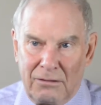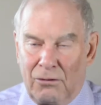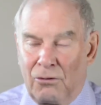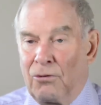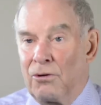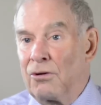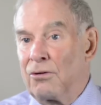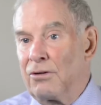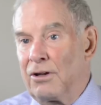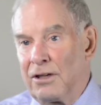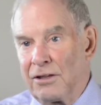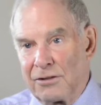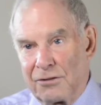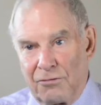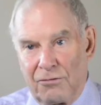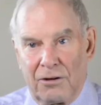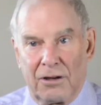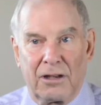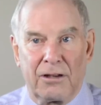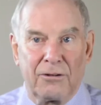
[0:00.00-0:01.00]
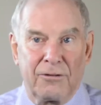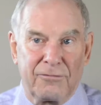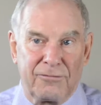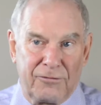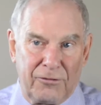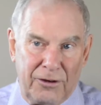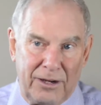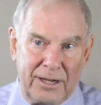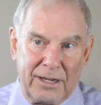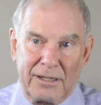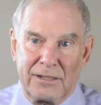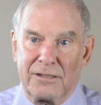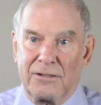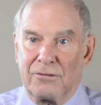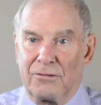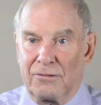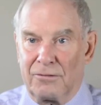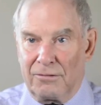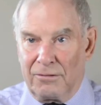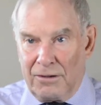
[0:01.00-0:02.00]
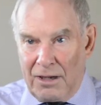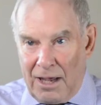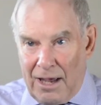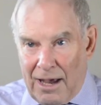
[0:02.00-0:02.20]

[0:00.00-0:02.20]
or Israel or France, or,